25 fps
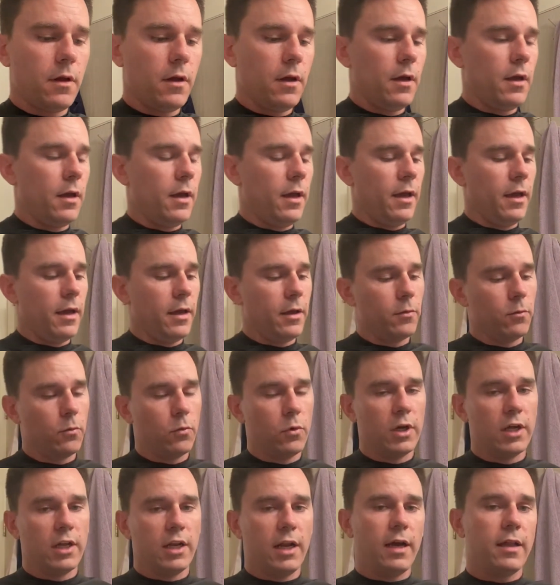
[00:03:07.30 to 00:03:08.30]
And
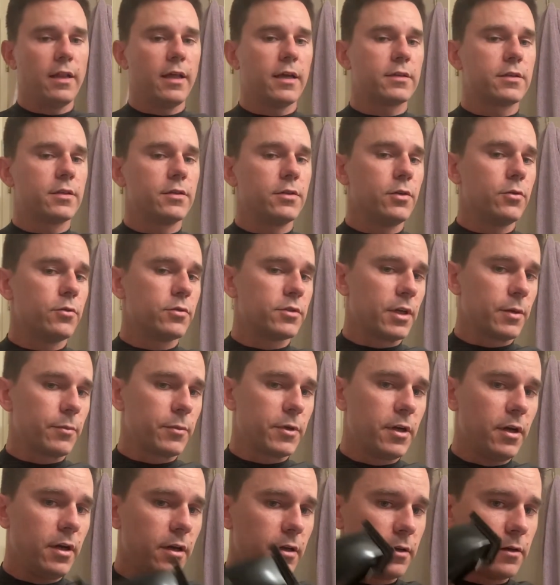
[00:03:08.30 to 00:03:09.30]
what I like to do is I'm
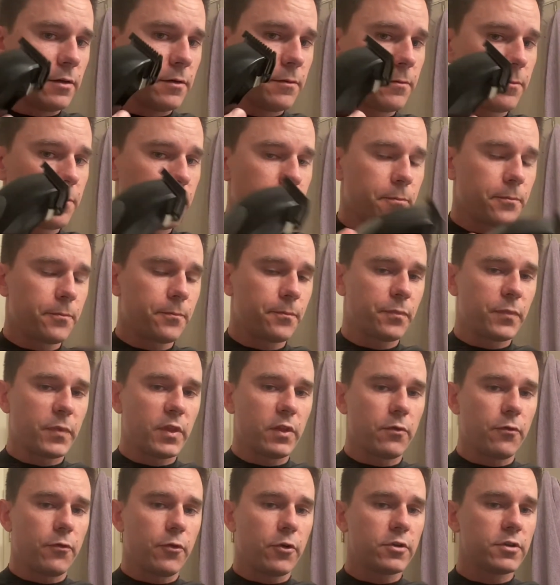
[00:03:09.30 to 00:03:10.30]
cutting,
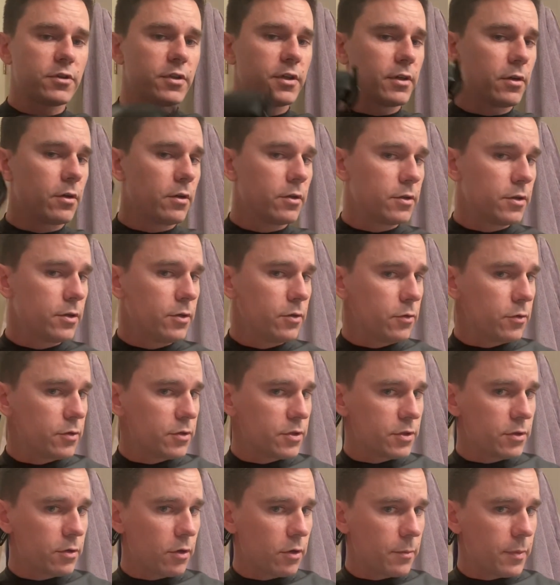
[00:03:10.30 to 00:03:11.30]
first thing I'll do is
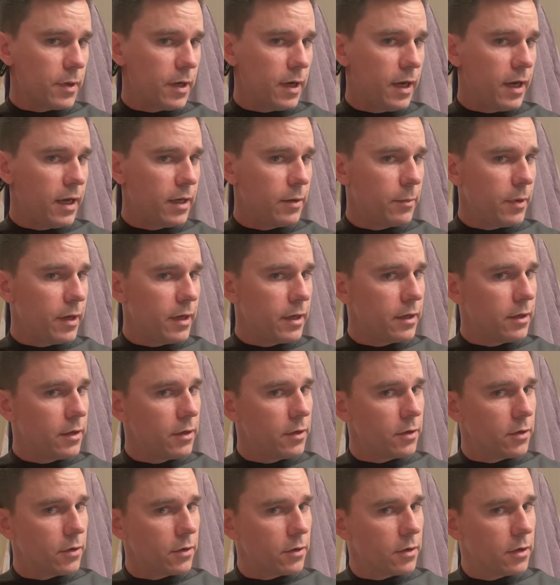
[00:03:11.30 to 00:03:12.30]
start behind my
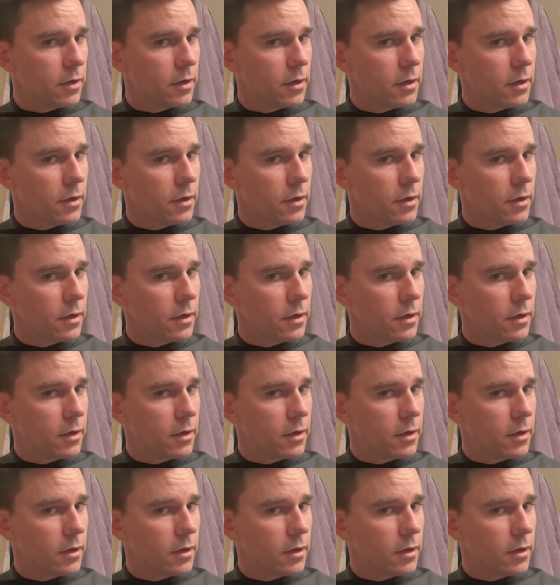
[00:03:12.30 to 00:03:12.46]
ear,